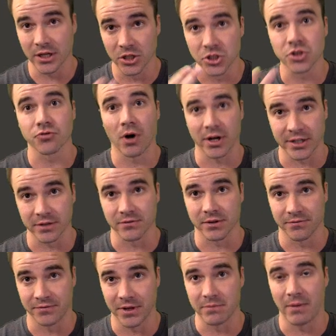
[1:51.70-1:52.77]
constructive
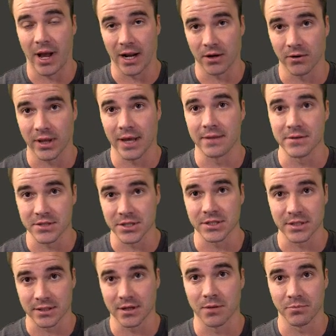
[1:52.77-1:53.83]
feedback. Okay, this
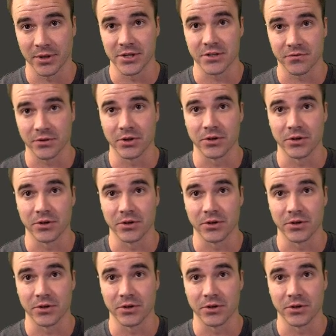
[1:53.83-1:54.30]
isn't a place